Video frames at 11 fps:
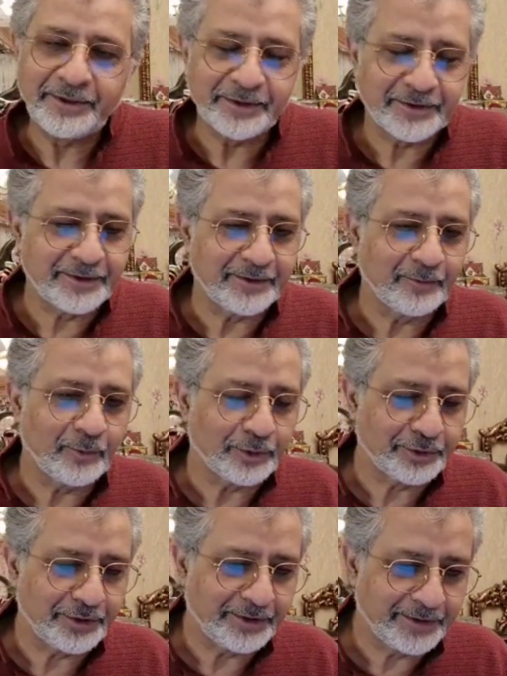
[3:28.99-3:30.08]
just
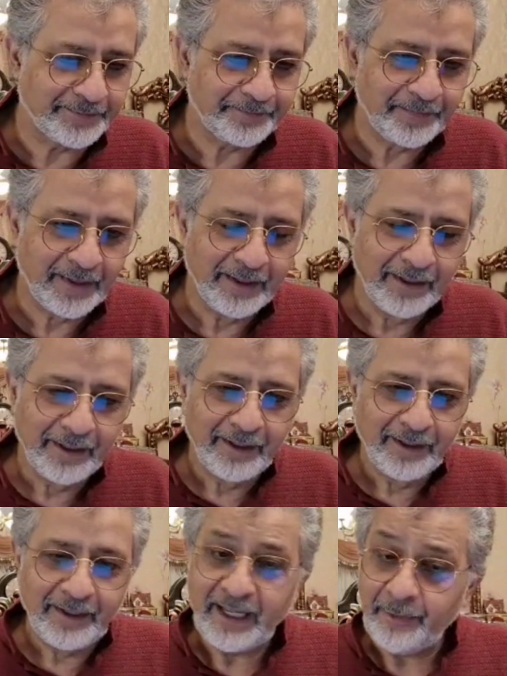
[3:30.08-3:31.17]
watch this."
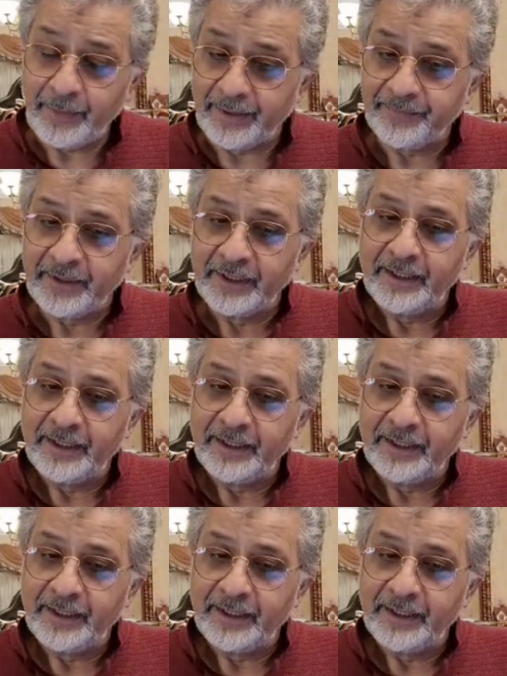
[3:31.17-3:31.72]
Anyway,